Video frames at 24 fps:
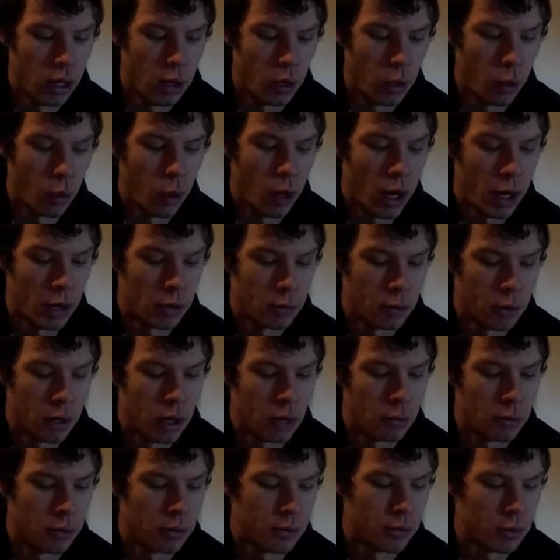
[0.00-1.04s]

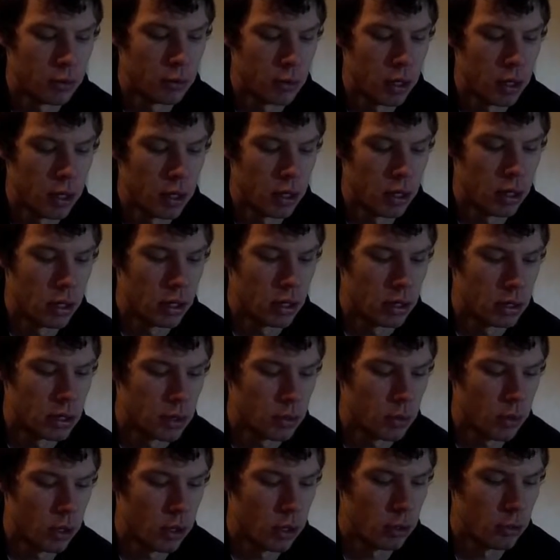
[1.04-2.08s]
wobble from a
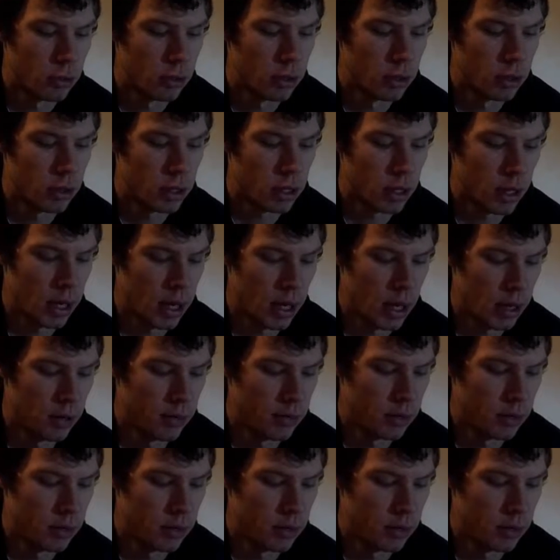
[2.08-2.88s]
square bill like I have